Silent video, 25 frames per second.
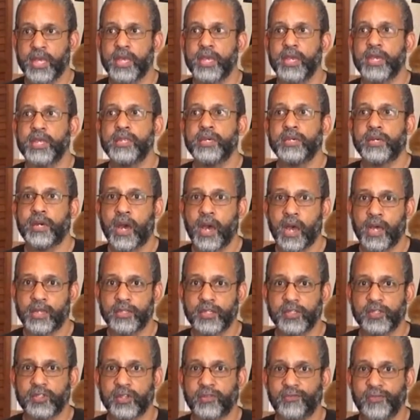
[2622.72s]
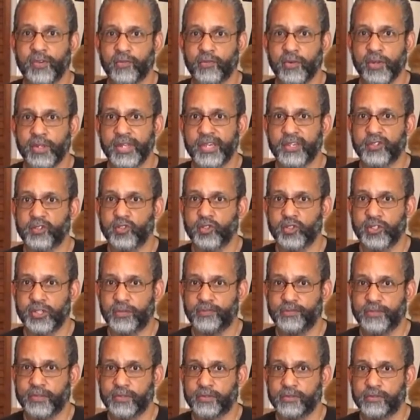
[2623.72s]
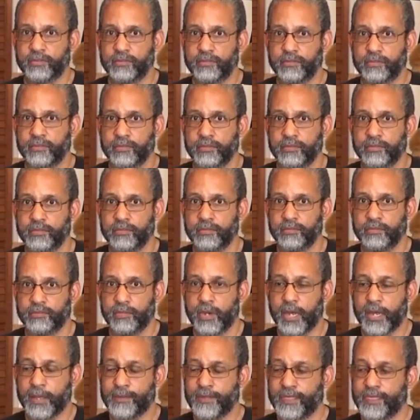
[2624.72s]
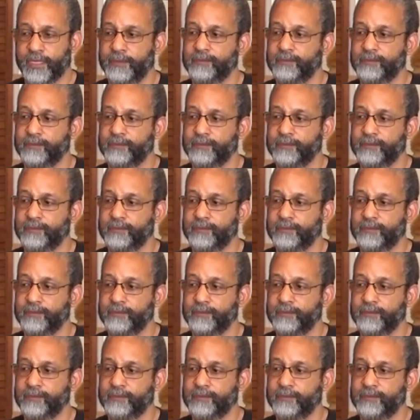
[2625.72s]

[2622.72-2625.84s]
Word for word: in the context of your relationships, right?